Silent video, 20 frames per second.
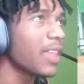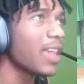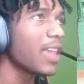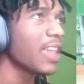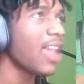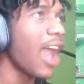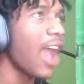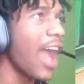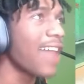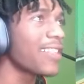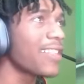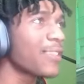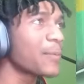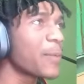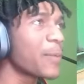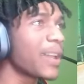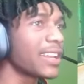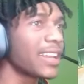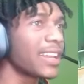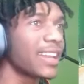Yeah, I just
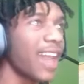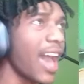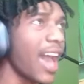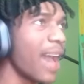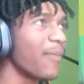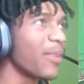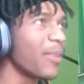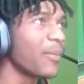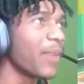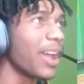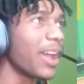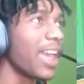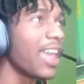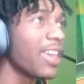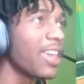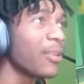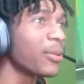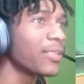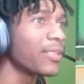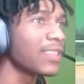picked the diamond, bro, and he was